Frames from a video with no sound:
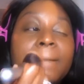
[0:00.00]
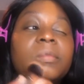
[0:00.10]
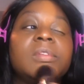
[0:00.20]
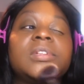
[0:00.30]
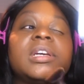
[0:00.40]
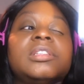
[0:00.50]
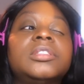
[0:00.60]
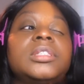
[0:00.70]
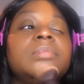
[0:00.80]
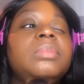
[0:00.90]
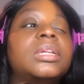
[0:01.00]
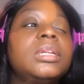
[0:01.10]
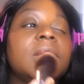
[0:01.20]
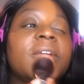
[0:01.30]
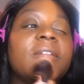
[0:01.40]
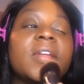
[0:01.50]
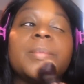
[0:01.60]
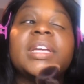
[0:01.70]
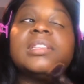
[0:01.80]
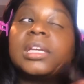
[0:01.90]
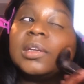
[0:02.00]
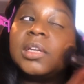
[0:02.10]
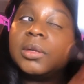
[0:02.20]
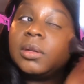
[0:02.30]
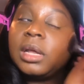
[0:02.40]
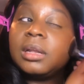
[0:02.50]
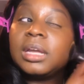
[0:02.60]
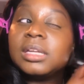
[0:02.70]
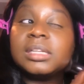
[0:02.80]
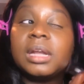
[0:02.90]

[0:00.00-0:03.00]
it's actually blending into my skin tone. Like I said, I